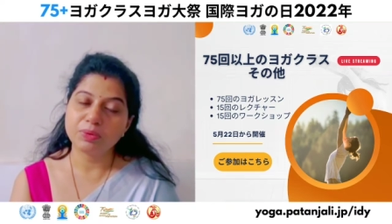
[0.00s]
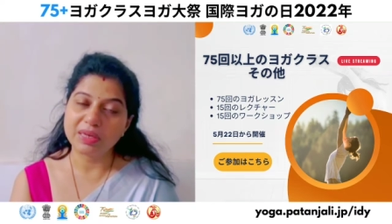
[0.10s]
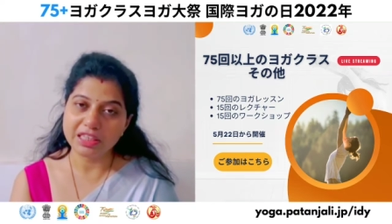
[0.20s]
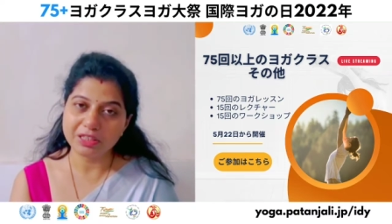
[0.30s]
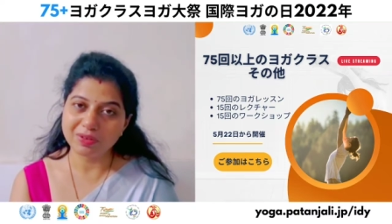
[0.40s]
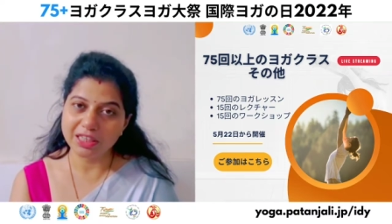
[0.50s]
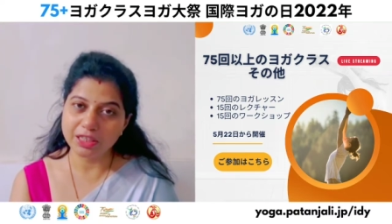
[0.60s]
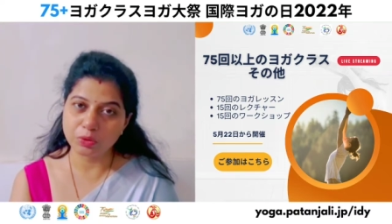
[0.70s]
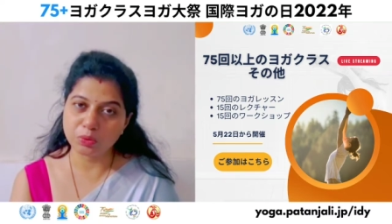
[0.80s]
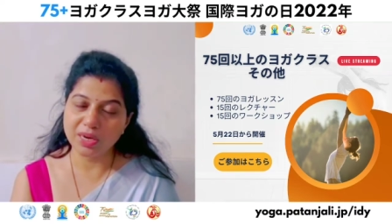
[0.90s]

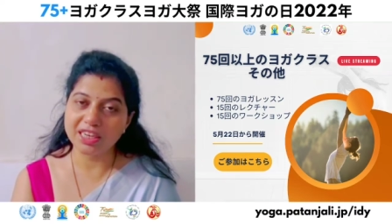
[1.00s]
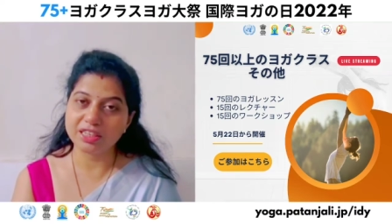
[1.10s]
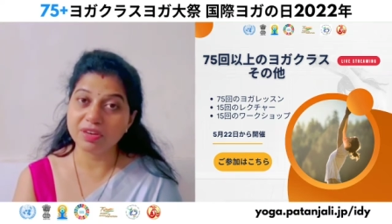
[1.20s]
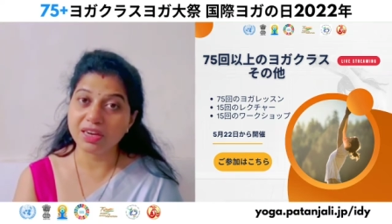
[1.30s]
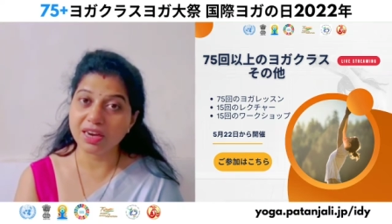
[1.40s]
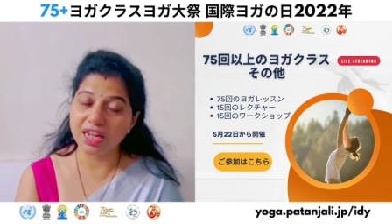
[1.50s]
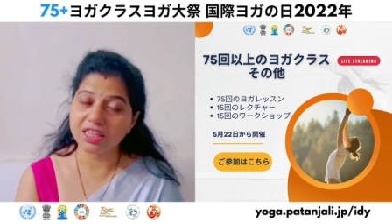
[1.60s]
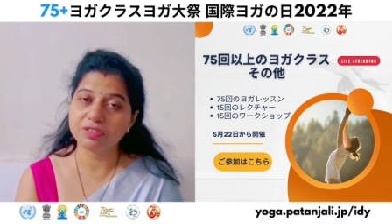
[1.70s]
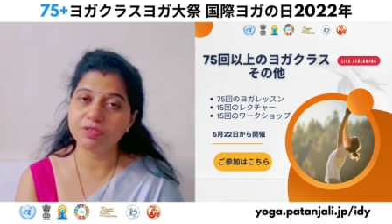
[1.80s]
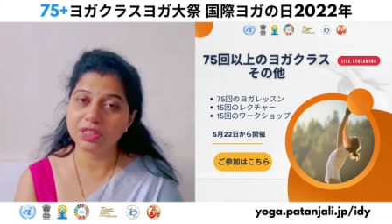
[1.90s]
2022 and it will
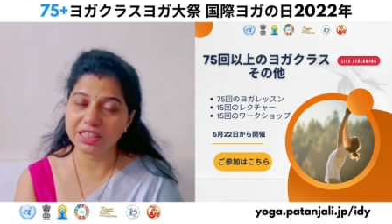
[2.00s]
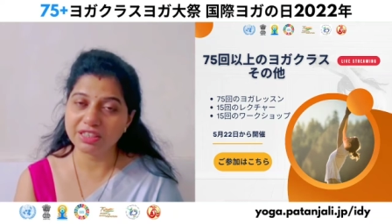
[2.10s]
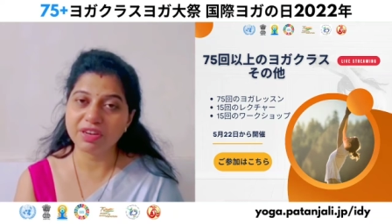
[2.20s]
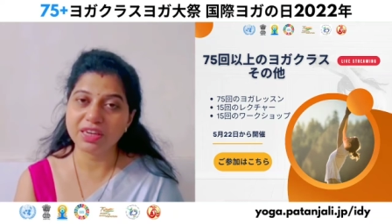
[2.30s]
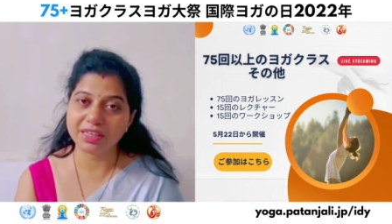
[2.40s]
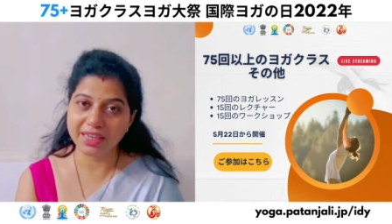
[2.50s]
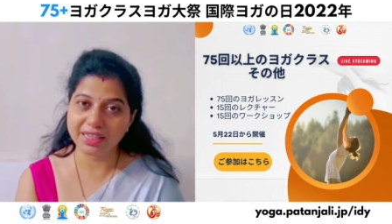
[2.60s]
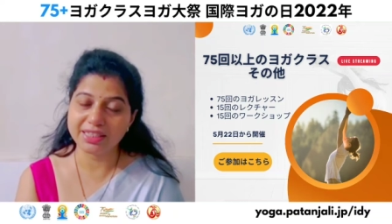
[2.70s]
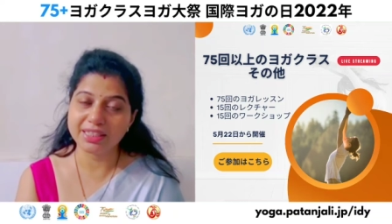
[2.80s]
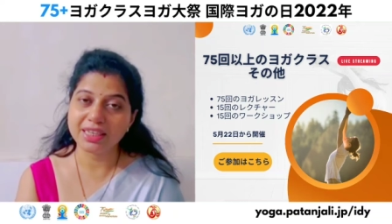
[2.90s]
last for 31
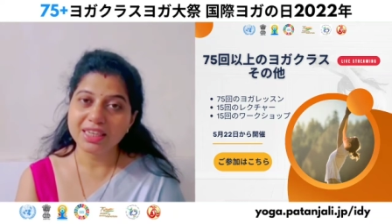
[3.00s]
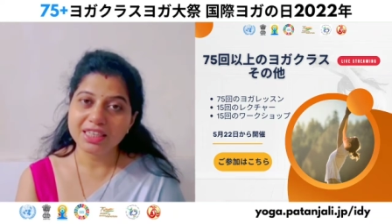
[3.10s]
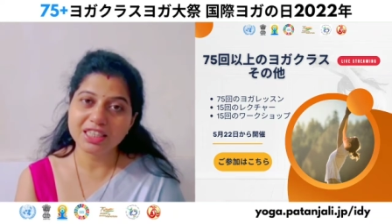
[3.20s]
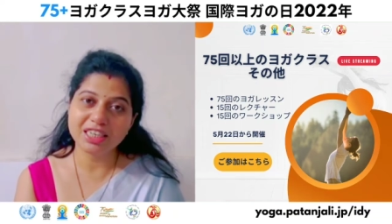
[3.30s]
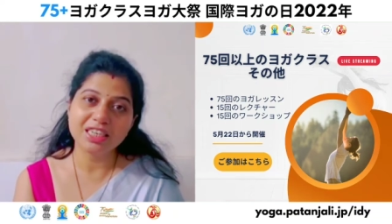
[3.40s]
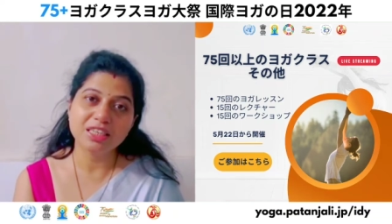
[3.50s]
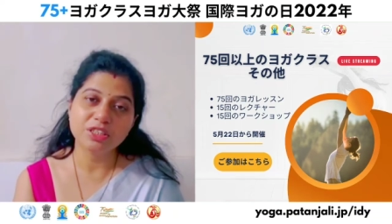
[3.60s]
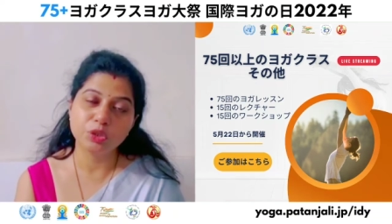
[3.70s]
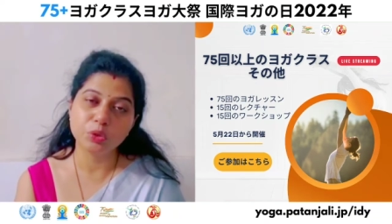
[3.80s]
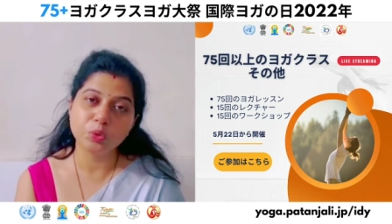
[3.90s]
days till
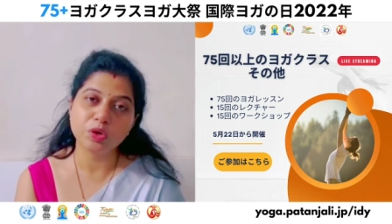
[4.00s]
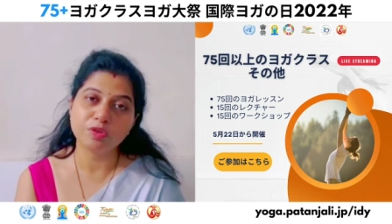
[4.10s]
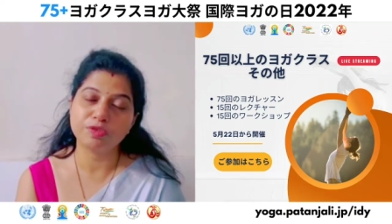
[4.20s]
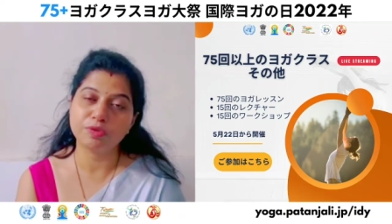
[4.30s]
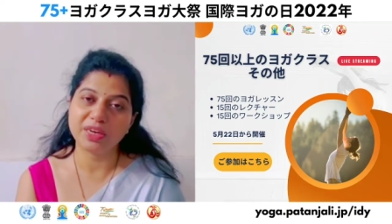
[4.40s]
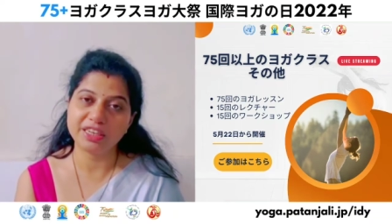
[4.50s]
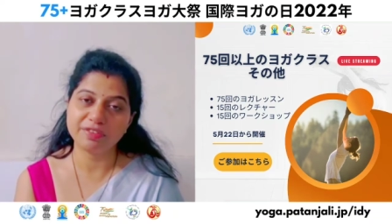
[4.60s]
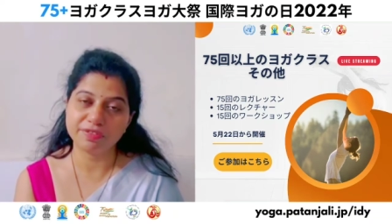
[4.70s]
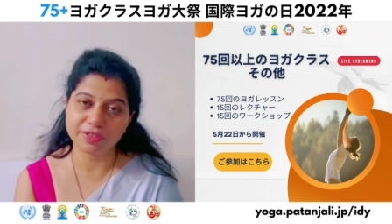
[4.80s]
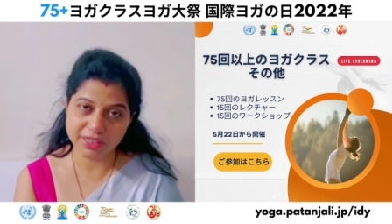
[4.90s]
June of
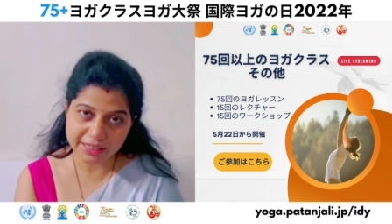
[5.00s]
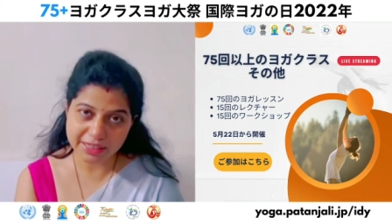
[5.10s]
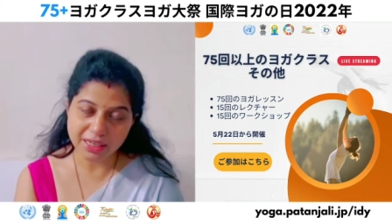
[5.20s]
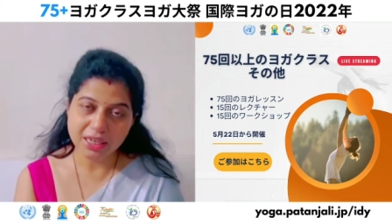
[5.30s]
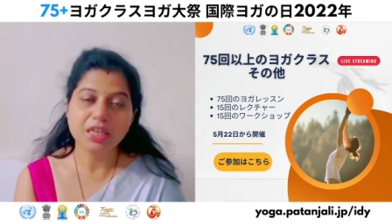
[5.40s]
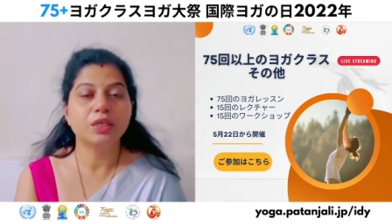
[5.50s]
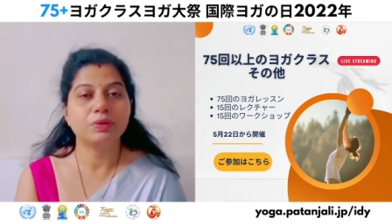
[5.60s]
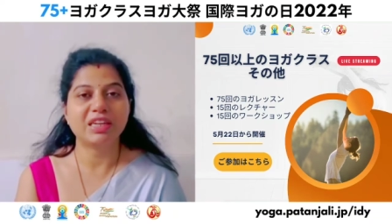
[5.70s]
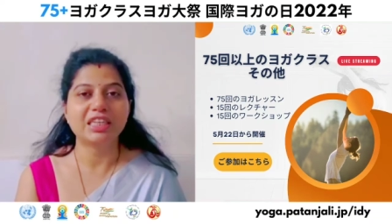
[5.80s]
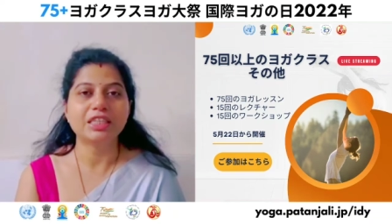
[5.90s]
21st,
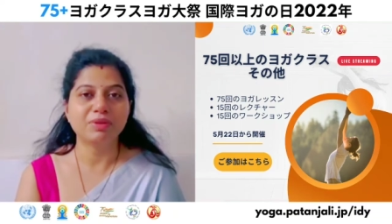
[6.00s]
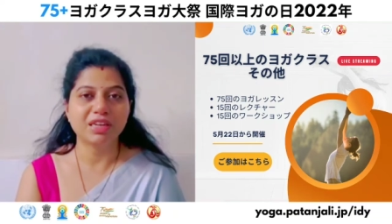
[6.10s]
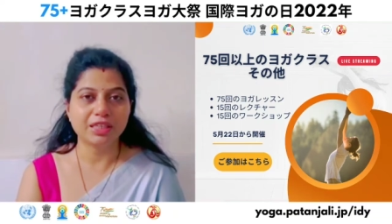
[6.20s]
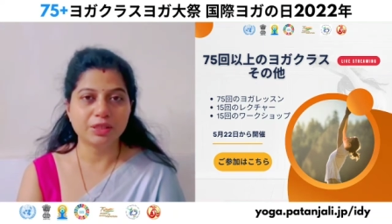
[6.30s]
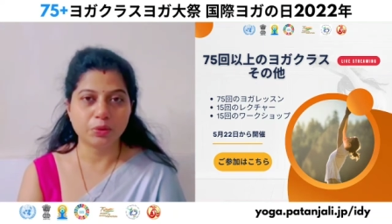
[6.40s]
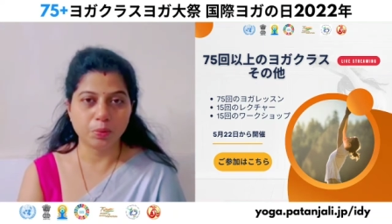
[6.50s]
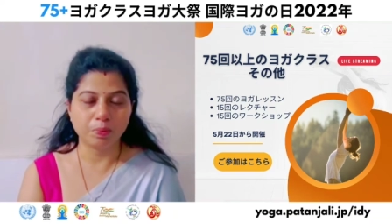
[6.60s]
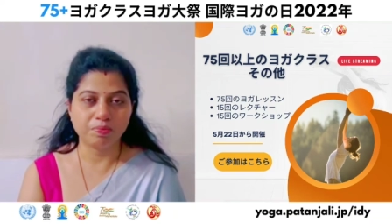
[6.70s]
2022.